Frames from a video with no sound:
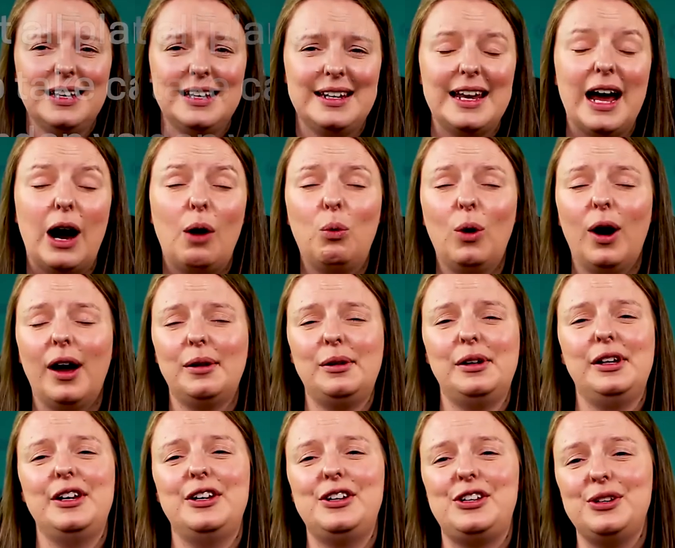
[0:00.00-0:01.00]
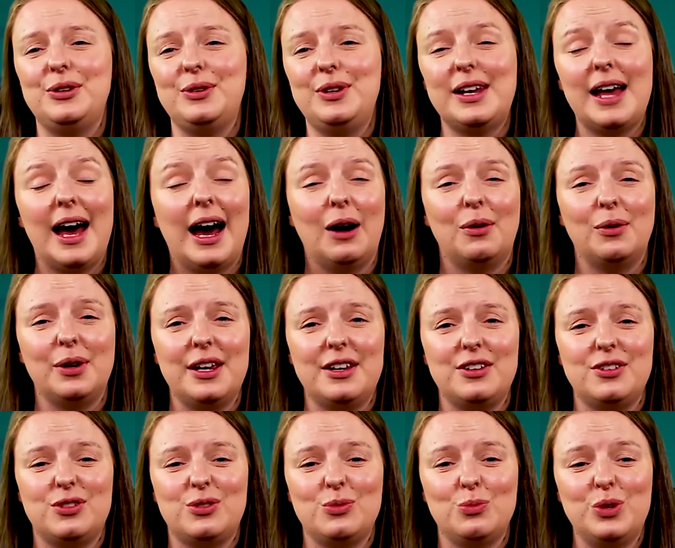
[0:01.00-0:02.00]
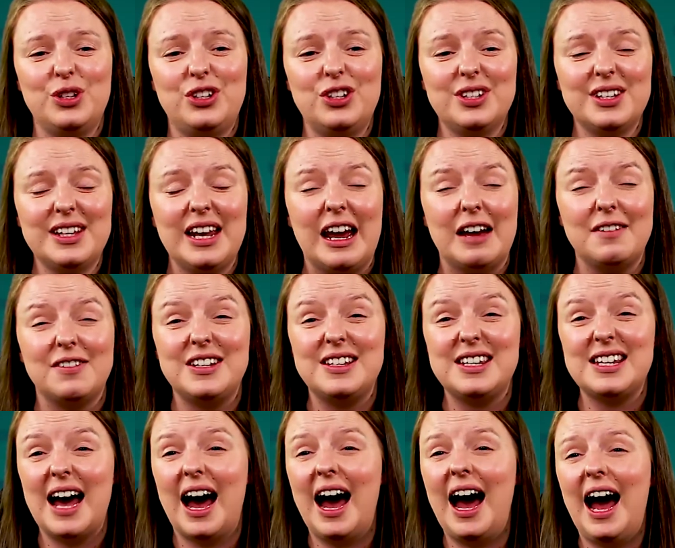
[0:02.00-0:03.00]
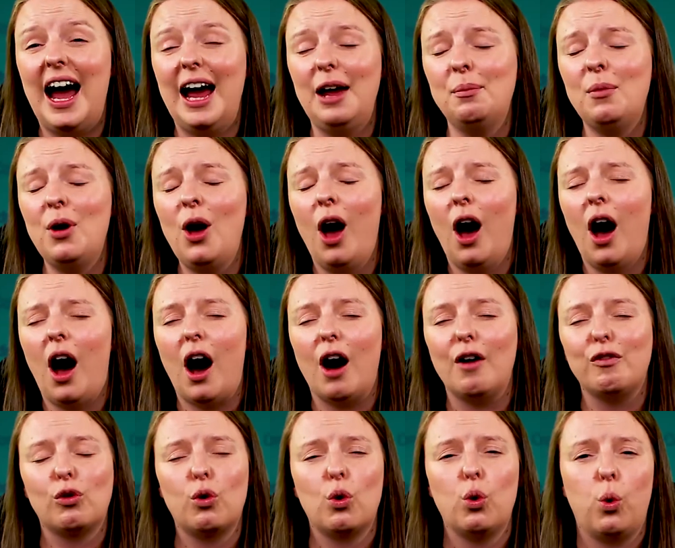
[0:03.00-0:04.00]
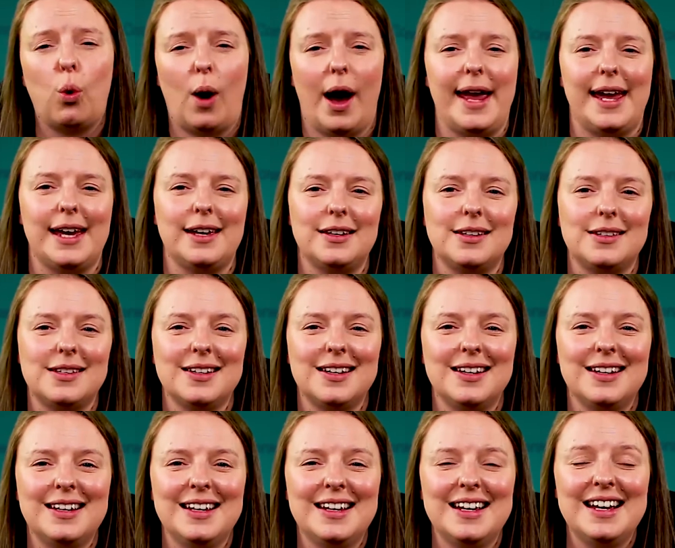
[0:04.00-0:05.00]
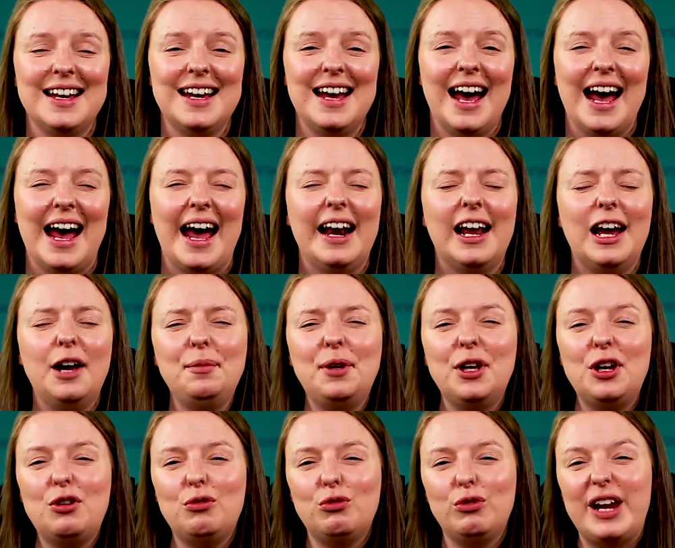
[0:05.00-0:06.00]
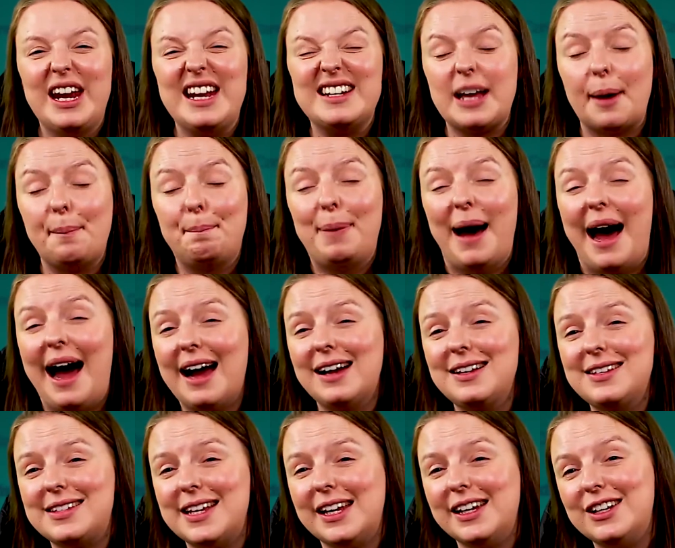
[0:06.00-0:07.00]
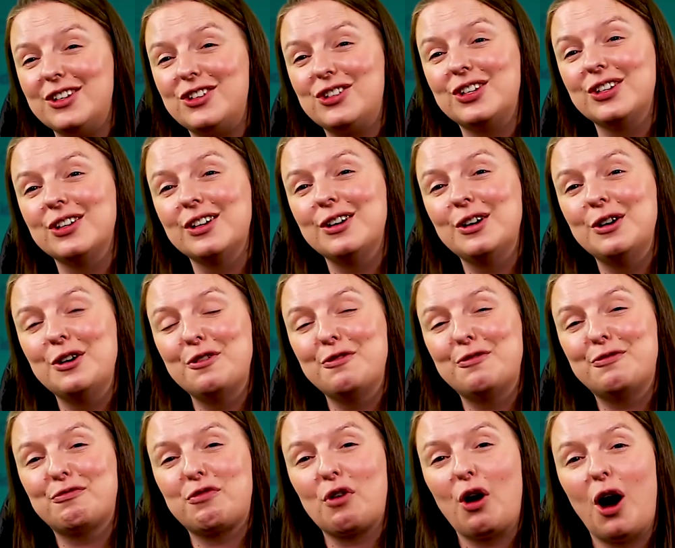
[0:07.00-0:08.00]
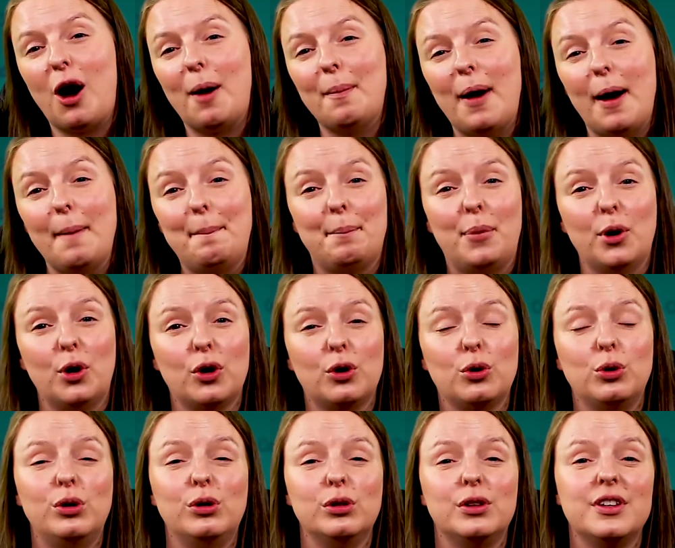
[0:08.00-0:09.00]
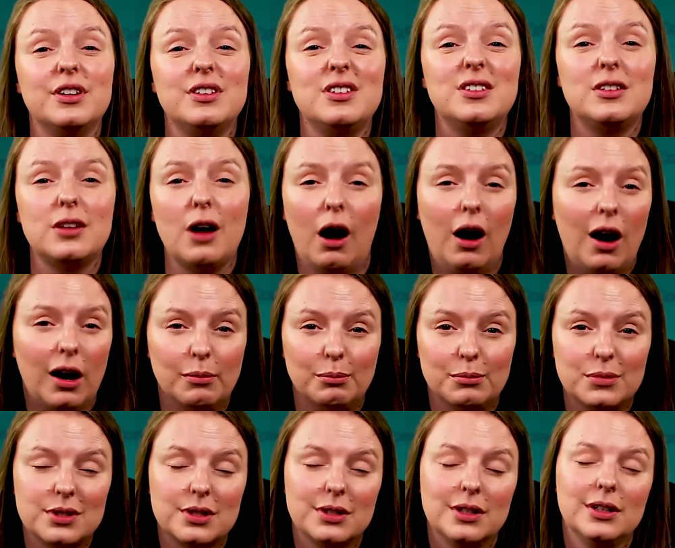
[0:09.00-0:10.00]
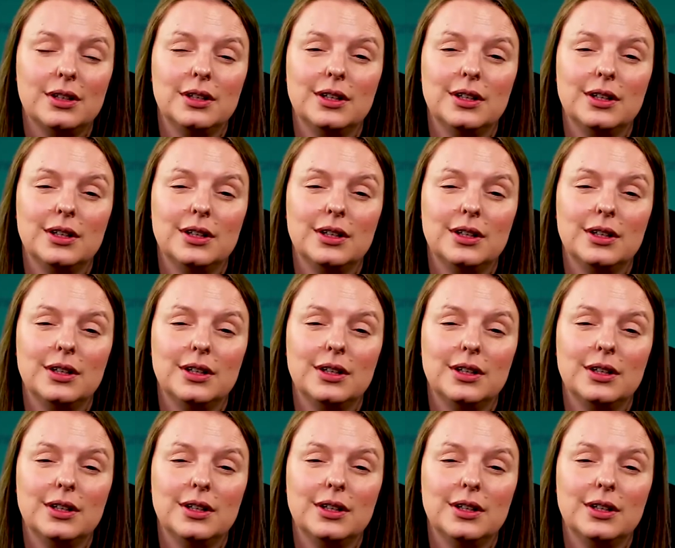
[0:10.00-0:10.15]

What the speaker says: Now, what I'm going to do now is we're just going to have a time of quiet. And I'm going to read a passage from a book called the Psalms.